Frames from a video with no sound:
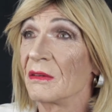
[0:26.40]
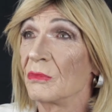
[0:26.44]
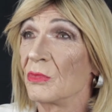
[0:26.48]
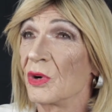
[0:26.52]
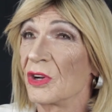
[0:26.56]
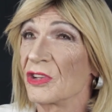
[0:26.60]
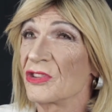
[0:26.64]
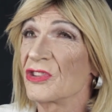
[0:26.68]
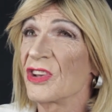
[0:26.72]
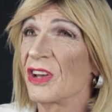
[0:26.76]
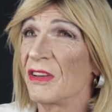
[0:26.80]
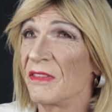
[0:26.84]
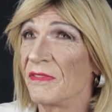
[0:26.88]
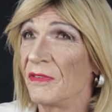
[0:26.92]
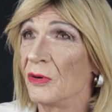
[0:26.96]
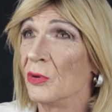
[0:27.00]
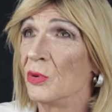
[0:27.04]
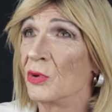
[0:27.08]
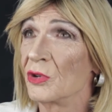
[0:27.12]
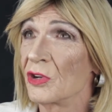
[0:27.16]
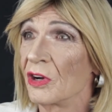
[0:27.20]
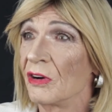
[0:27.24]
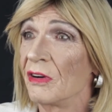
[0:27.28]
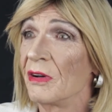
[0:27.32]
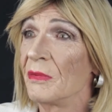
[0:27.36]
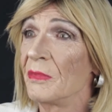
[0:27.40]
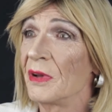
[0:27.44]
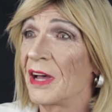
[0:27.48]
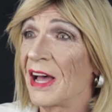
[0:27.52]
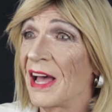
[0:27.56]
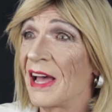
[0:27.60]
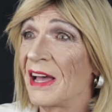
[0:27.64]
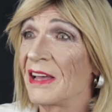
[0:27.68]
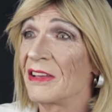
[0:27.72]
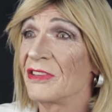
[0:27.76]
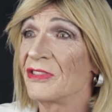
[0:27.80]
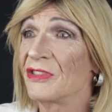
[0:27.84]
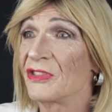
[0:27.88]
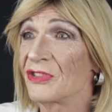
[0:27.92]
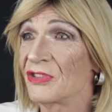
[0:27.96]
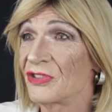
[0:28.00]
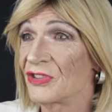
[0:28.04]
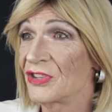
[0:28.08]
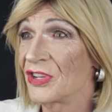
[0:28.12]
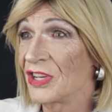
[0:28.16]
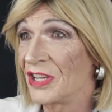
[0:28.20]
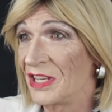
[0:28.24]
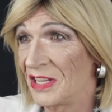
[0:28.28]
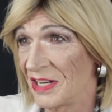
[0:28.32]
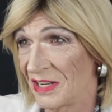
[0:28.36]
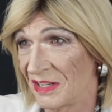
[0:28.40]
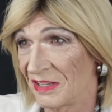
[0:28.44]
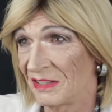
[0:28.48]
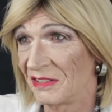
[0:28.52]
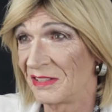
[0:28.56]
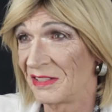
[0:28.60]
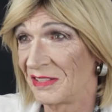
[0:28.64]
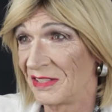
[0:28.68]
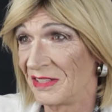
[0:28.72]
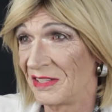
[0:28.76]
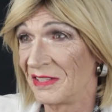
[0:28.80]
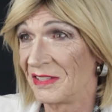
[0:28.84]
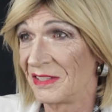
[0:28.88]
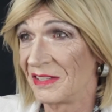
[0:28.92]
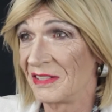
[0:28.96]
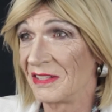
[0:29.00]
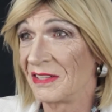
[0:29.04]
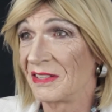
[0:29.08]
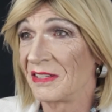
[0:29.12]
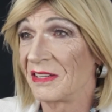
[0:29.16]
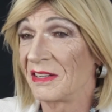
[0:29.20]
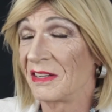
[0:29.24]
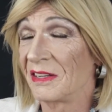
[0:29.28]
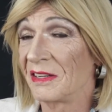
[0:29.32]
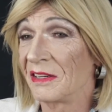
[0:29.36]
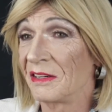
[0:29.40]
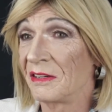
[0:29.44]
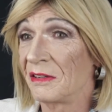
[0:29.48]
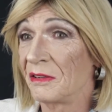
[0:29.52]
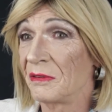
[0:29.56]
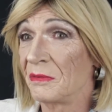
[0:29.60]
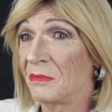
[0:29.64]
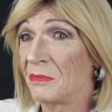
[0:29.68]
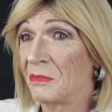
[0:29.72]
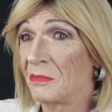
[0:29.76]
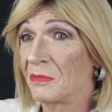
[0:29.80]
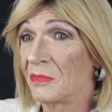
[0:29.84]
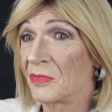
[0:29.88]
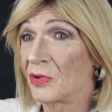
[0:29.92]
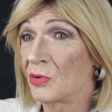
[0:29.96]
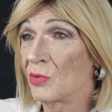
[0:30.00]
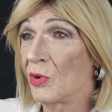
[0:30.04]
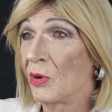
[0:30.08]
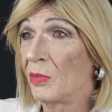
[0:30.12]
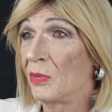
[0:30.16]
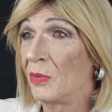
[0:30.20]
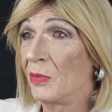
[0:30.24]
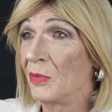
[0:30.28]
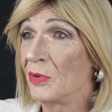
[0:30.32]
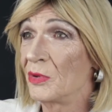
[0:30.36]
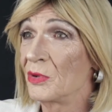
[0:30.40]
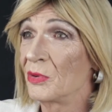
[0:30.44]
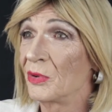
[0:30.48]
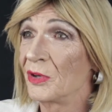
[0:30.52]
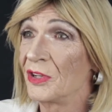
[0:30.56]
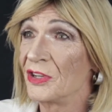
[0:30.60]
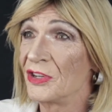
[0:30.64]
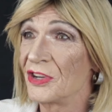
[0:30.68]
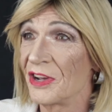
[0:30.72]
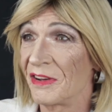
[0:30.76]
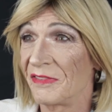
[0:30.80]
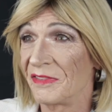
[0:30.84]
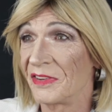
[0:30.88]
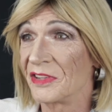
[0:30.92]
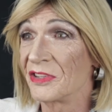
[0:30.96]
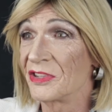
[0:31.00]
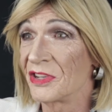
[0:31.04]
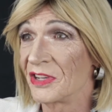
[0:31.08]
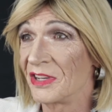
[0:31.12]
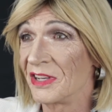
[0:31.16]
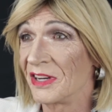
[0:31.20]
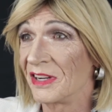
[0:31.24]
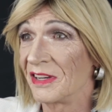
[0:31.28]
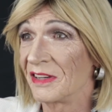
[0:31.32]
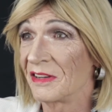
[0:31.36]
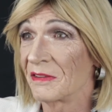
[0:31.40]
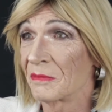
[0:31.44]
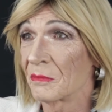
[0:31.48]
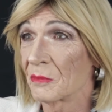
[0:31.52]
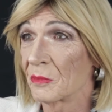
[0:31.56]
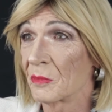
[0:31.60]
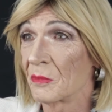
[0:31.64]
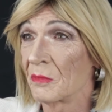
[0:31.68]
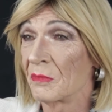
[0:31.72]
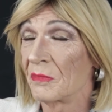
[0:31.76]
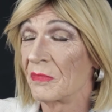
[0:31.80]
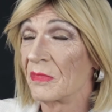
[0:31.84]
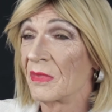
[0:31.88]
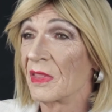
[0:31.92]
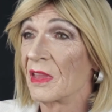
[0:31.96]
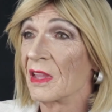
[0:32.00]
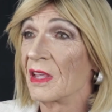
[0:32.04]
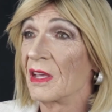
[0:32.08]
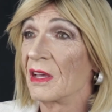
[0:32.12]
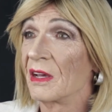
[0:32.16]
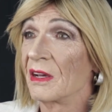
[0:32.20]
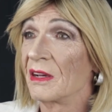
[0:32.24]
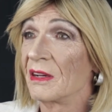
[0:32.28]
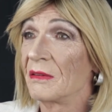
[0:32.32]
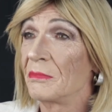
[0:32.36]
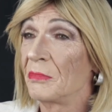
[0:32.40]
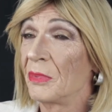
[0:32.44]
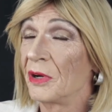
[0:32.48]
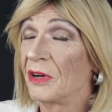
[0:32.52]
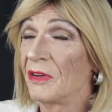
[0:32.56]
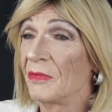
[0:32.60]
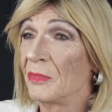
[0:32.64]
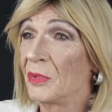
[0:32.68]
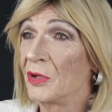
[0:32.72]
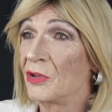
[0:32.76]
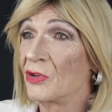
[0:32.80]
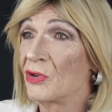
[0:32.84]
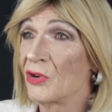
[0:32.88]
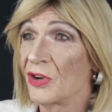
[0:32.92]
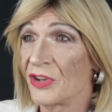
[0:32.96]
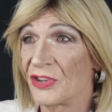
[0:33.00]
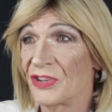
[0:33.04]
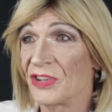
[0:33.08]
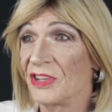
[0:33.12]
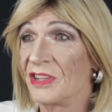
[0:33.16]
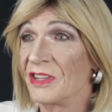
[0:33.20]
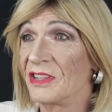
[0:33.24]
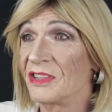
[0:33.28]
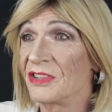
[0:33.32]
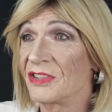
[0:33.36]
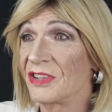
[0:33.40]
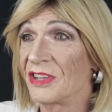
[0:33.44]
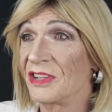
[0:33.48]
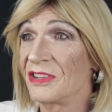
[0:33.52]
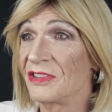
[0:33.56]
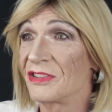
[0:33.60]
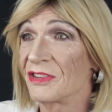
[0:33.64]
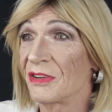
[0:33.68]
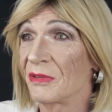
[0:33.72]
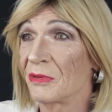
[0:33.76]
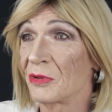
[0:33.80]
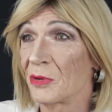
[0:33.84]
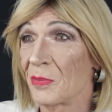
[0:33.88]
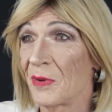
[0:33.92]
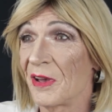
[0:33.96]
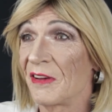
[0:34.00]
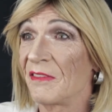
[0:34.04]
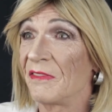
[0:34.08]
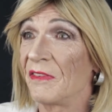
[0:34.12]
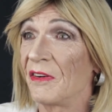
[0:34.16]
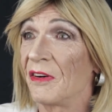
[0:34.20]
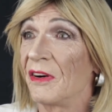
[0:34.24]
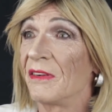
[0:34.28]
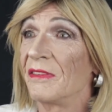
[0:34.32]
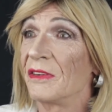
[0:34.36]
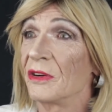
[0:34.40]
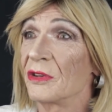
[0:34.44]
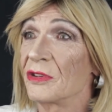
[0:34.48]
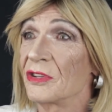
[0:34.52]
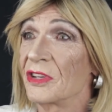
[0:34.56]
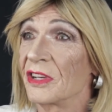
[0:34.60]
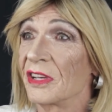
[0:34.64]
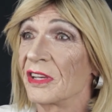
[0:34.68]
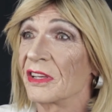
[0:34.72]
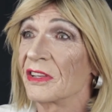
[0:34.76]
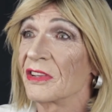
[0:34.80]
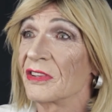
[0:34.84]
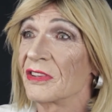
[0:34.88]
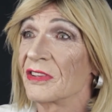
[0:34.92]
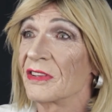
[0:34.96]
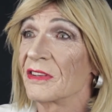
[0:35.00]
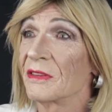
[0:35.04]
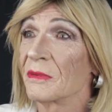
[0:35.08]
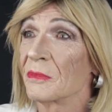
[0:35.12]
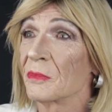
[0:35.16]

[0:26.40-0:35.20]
Well, I say full-time as Tina, swapping between Jeff and Tina. But I've been dressing since I was about 5 or 6.